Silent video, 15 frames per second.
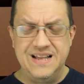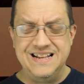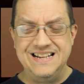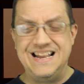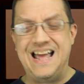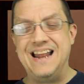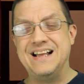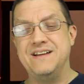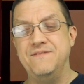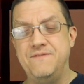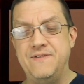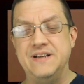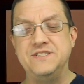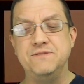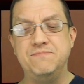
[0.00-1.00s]
not a
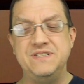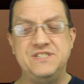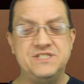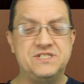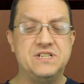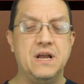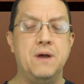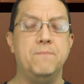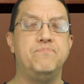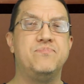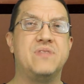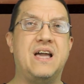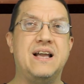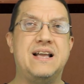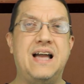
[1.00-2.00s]
confession, but just
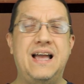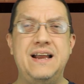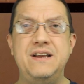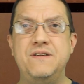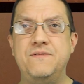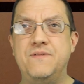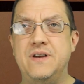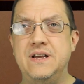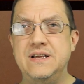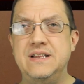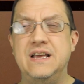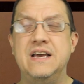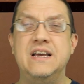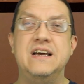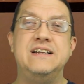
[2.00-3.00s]
a kind of
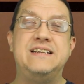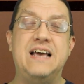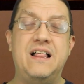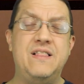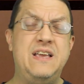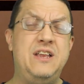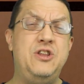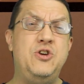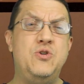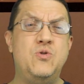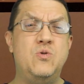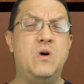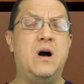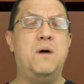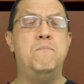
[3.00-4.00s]
telling
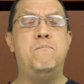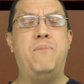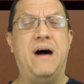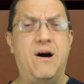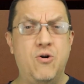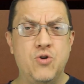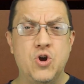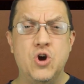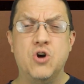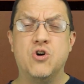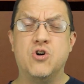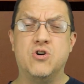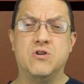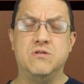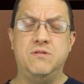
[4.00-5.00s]
you about
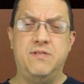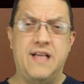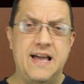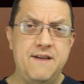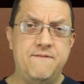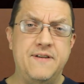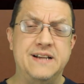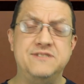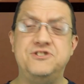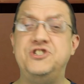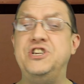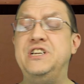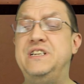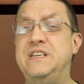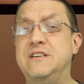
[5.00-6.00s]
her life as
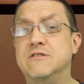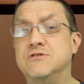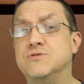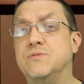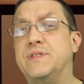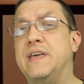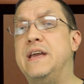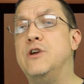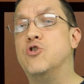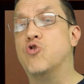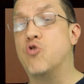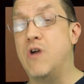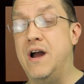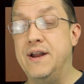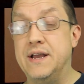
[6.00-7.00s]
she deals with a
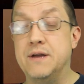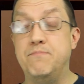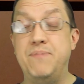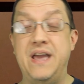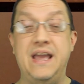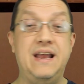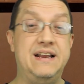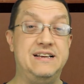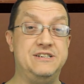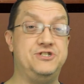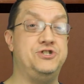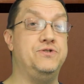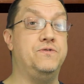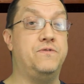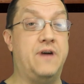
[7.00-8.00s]
chronic pain
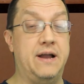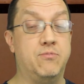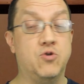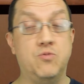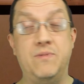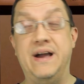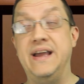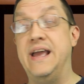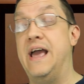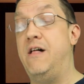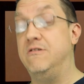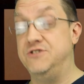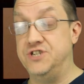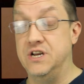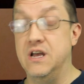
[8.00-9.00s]
issue,
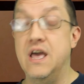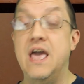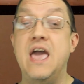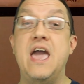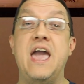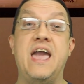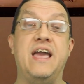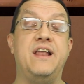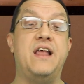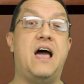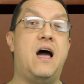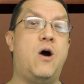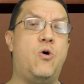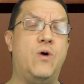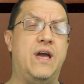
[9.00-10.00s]
fibromyalgia, and
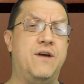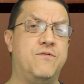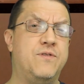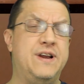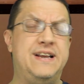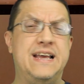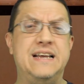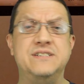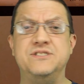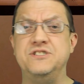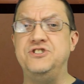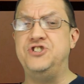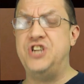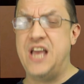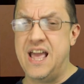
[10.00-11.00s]
how every day is a
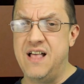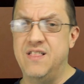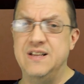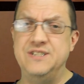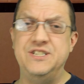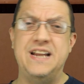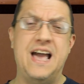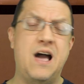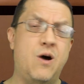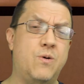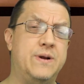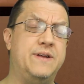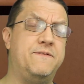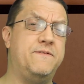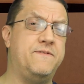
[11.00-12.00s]
challenge and
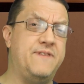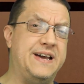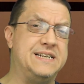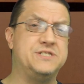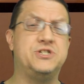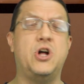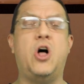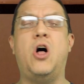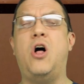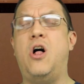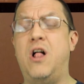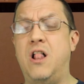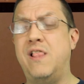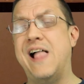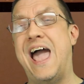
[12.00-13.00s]
how it affects
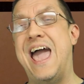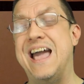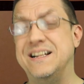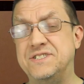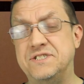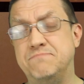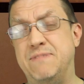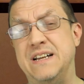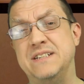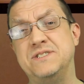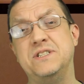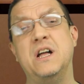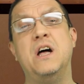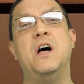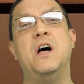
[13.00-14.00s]
all
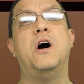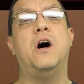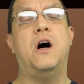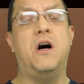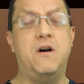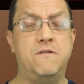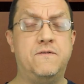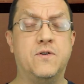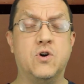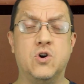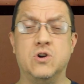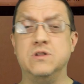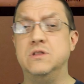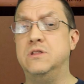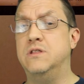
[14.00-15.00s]
aspects of
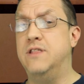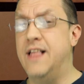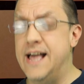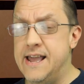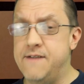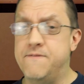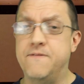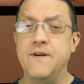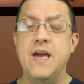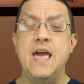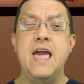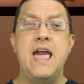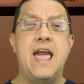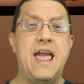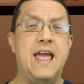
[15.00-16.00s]
her life.
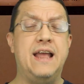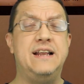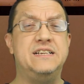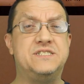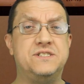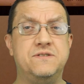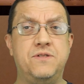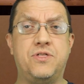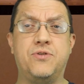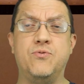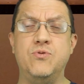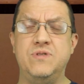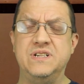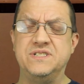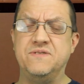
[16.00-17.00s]
And it's
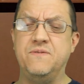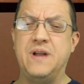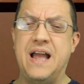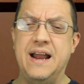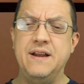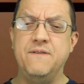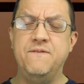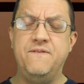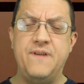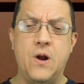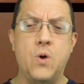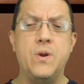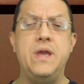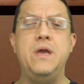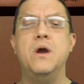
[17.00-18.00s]
through this kind of
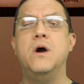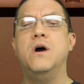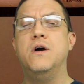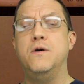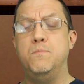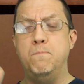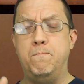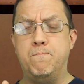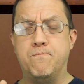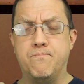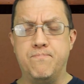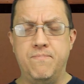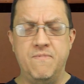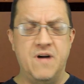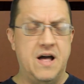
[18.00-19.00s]
very
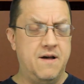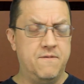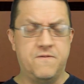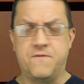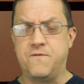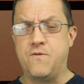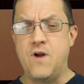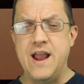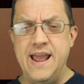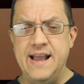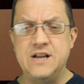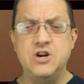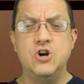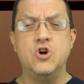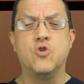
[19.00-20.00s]

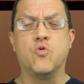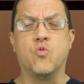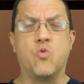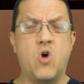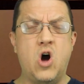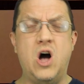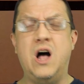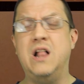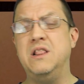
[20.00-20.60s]
frank, raw